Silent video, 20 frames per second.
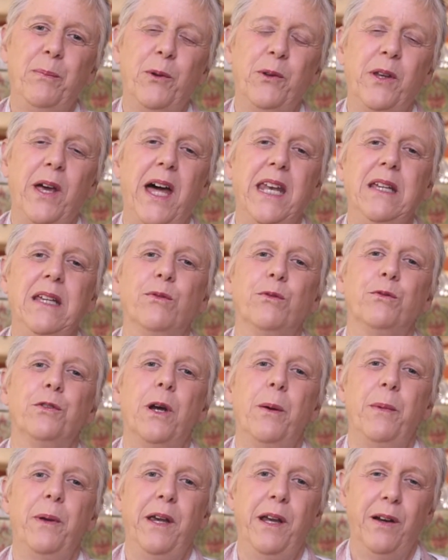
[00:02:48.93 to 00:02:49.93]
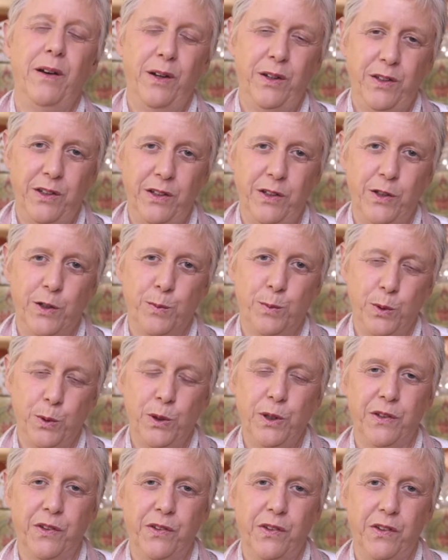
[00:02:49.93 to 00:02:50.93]
not even from a heritage
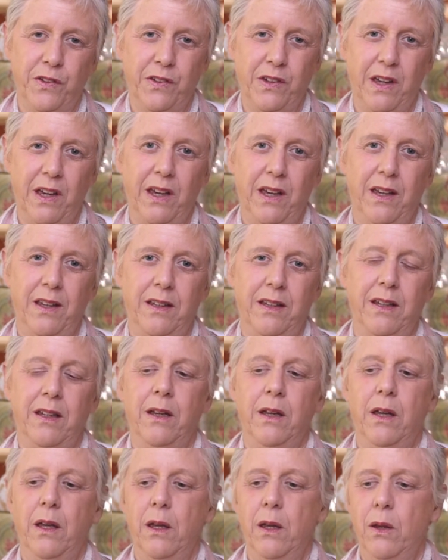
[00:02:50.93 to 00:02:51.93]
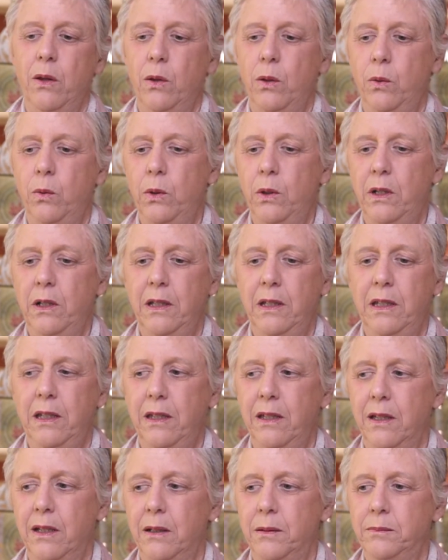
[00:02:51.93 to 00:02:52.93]
Buddhist society, who
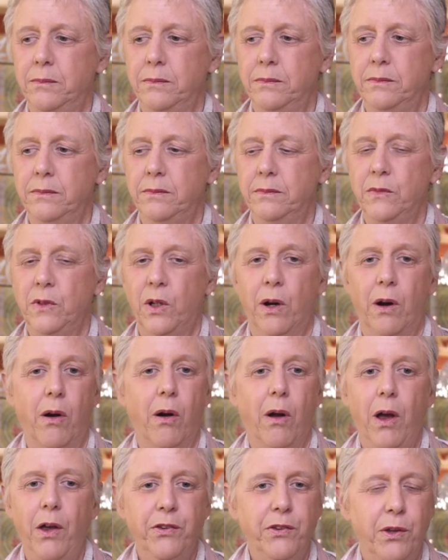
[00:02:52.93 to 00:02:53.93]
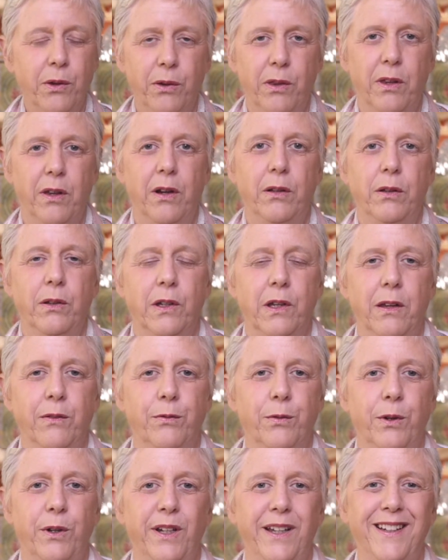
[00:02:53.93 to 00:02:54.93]
really are also there looking
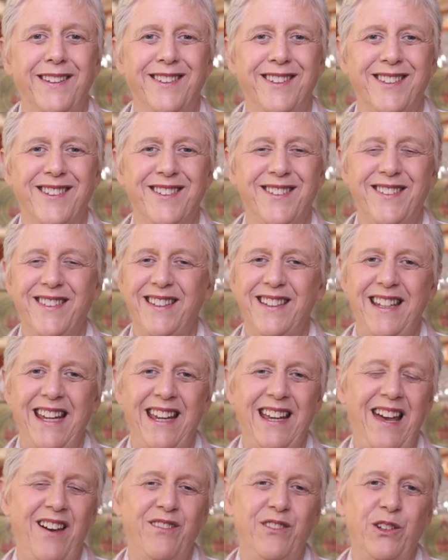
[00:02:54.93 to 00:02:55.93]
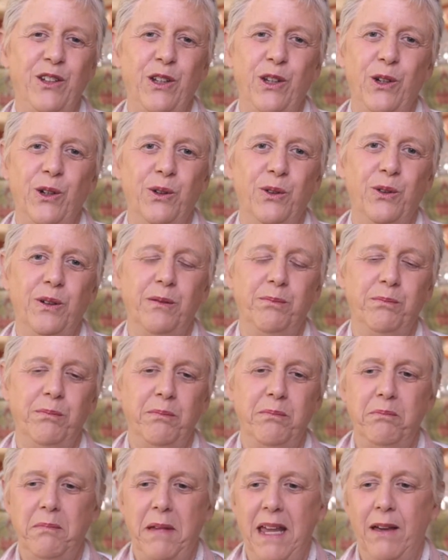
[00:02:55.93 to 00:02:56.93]
for answers and may have
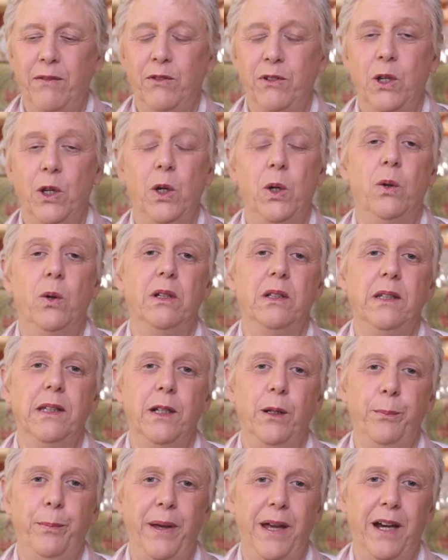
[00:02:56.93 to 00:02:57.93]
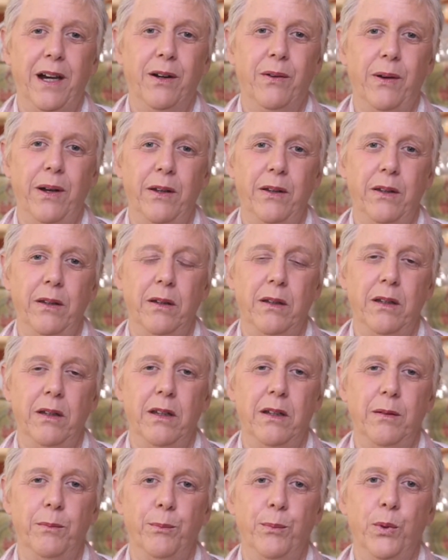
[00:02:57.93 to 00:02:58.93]
no or little background
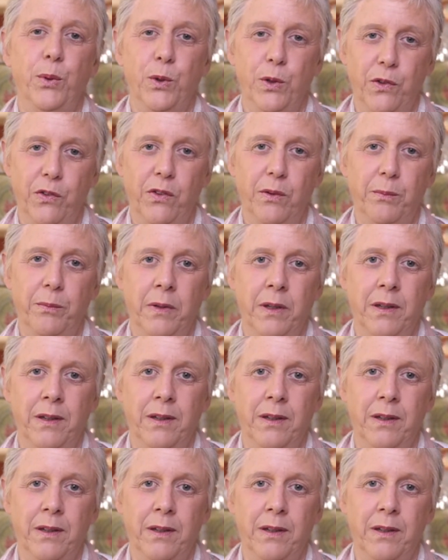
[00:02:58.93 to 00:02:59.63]
in Buddhism.